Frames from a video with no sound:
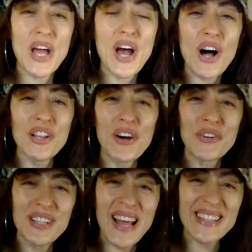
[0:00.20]
Hello,
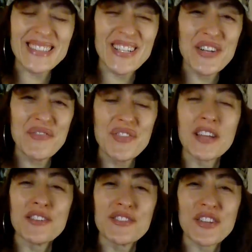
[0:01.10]
Collective.
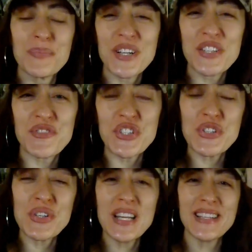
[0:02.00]
Thank you so much for
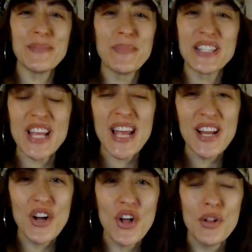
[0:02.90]
tuning into my
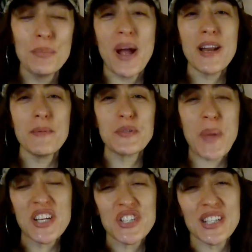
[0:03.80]
channel. My name is
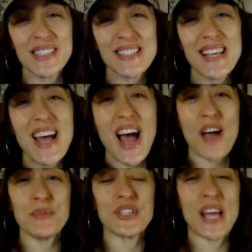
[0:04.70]
Patience. I'm
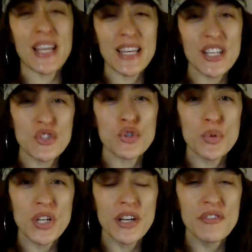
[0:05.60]
your psychic
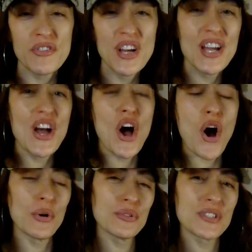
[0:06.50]
intuitive
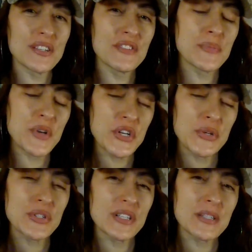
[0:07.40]
host of Spirit
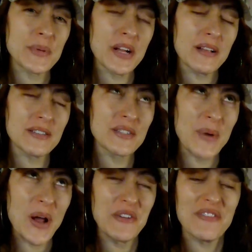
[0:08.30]
News on
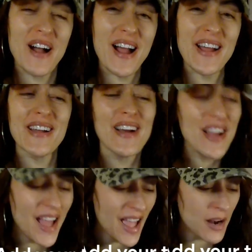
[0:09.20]
Spotify,
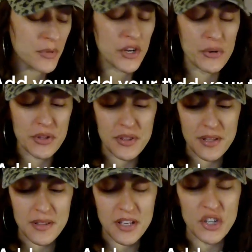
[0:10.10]
and I'm here with
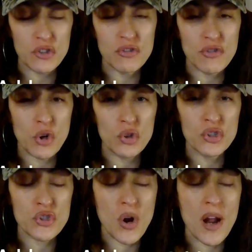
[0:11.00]
the Guild of the Golden
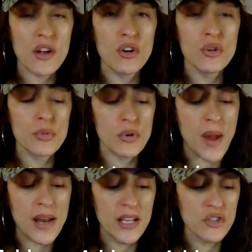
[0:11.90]
Triangle, and we're
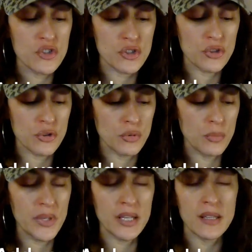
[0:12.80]
ready to
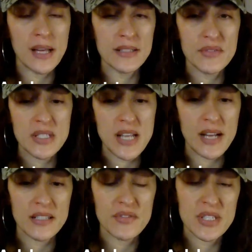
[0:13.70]
be collective
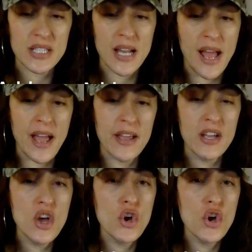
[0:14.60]
detectives today.